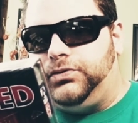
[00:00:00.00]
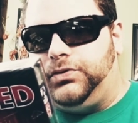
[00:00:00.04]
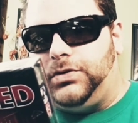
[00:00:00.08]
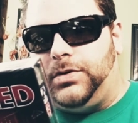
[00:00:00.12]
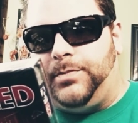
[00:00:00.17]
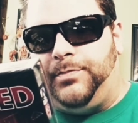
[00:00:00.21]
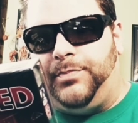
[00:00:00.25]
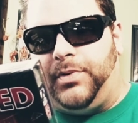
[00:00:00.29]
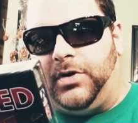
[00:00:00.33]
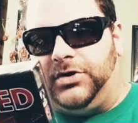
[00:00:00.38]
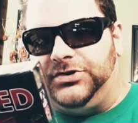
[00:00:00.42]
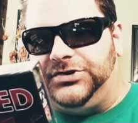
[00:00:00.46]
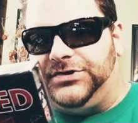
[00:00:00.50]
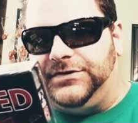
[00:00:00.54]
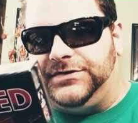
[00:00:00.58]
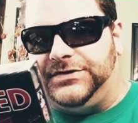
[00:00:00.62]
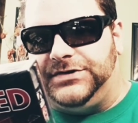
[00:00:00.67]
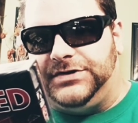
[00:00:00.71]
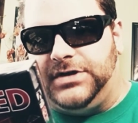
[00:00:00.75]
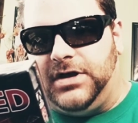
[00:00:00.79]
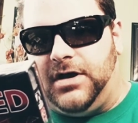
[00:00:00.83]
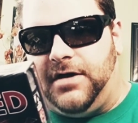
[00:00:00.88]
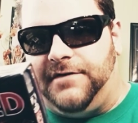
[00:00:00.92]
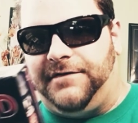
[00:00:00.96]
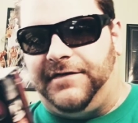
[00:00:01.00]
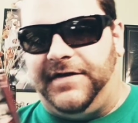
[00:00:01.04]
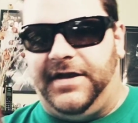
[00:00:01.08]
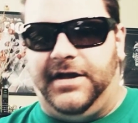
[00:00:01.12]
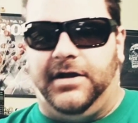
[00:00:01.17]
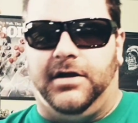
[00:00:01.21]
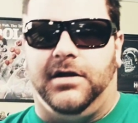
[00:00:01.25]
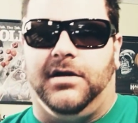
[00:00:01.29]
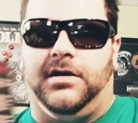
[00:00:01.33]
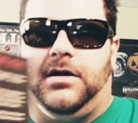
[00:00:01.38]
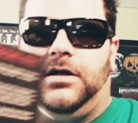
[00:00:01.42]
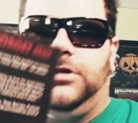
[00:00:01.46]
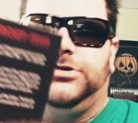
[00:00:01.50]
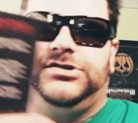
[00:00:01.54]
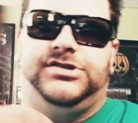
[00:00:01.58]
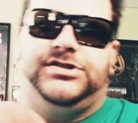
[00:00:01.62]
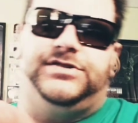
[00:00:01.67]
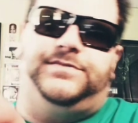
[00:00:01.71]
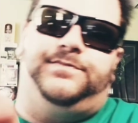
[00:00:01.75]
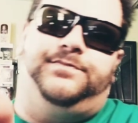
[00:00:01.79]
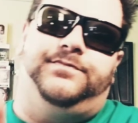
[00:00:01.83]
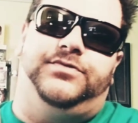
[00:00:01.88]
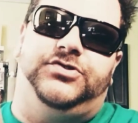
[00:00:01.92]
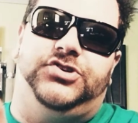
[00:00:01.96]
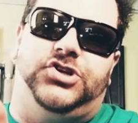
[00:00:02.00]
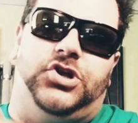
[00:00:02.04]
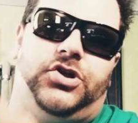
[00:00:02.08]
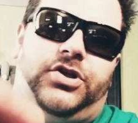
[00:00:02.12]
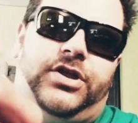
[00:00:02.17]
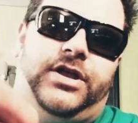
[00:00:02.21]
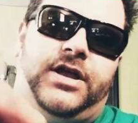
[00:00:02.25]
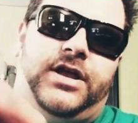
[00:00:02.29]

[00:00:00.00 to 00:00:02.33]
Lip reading: bunch of stuff. Here, I'll just show you